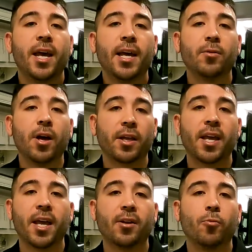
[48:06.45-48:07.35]
And
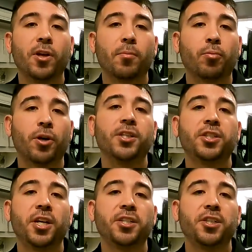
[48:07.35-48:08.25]
again, we
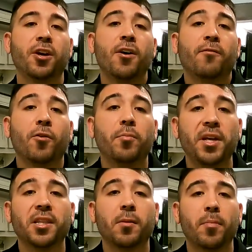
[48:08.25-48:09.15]
appreciate you for
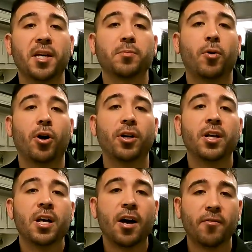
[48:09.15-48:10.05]
being the best part
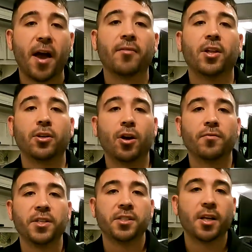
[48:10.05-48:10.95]
of Avalon
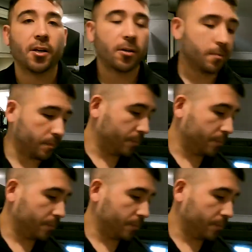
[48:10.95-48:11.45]
RV Center.